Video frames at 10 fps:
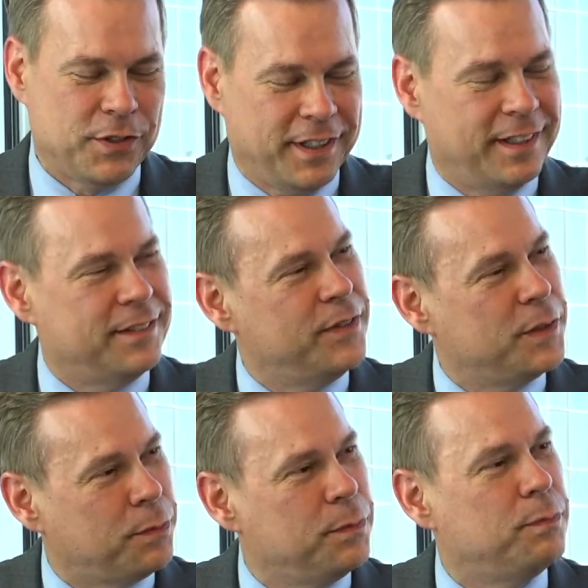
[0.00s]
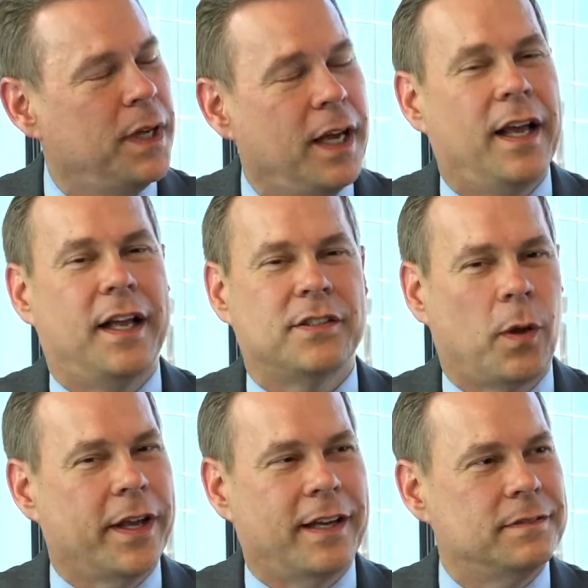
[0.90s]
was, it's
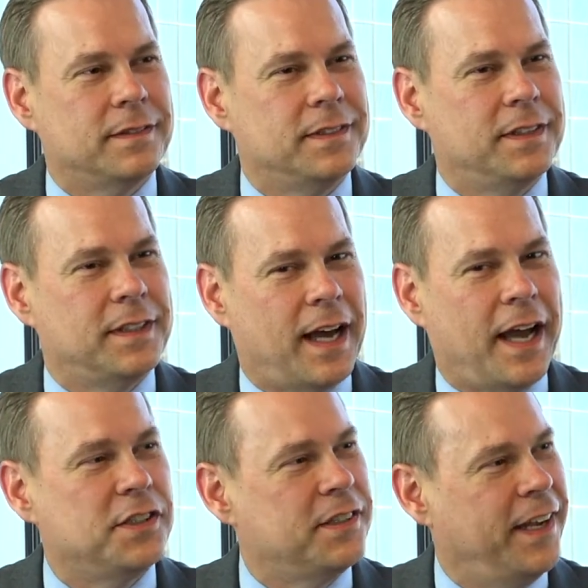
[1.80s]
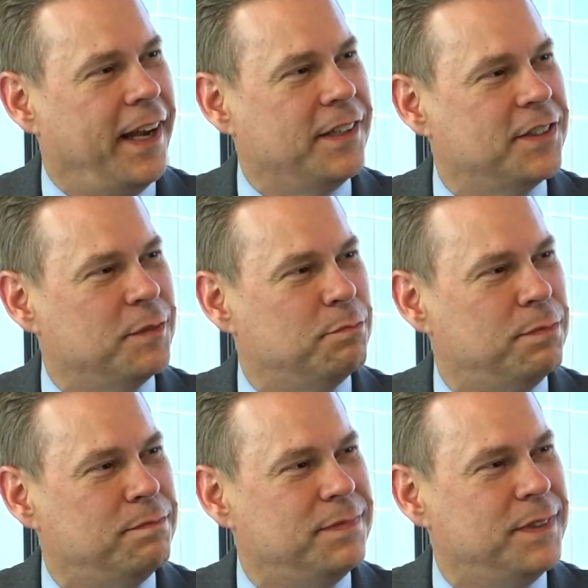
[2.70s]
only high stakes. And,
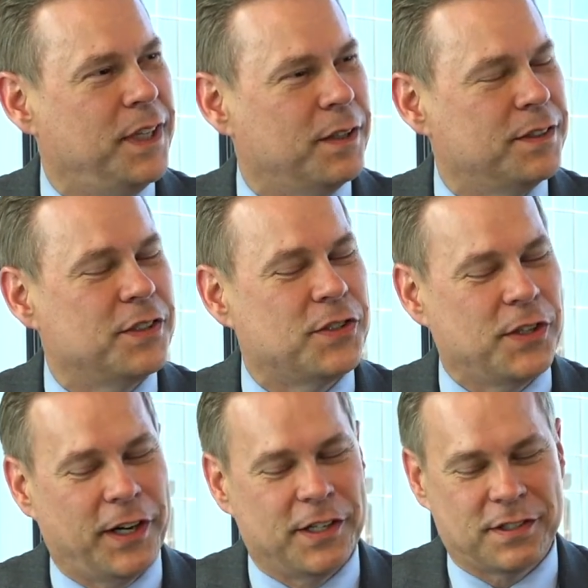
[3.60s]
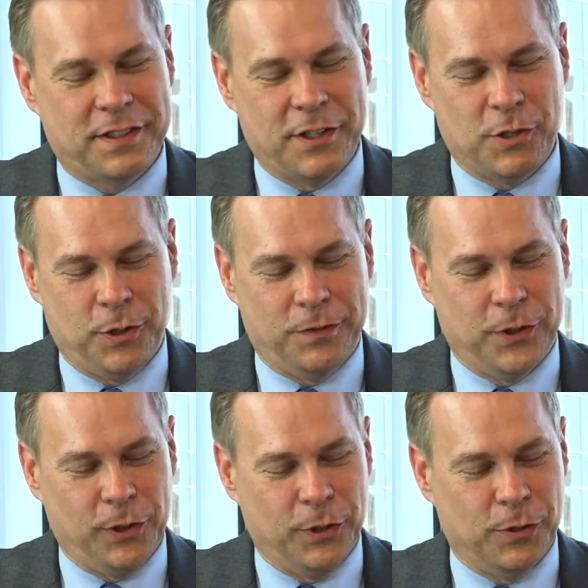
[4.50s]
it's a serious issue if
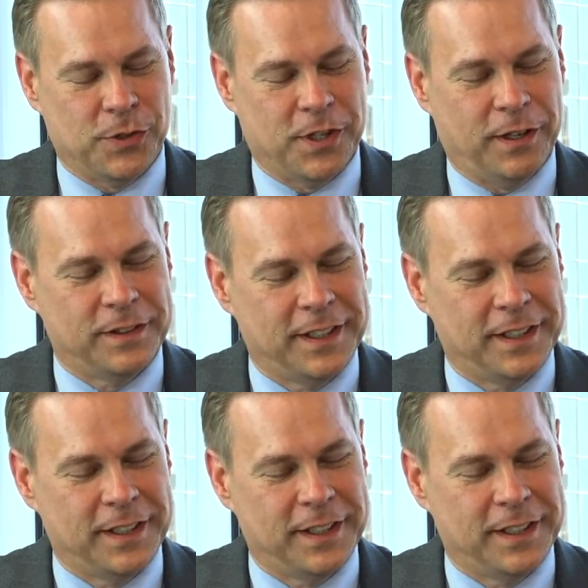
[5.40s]
you lose. So,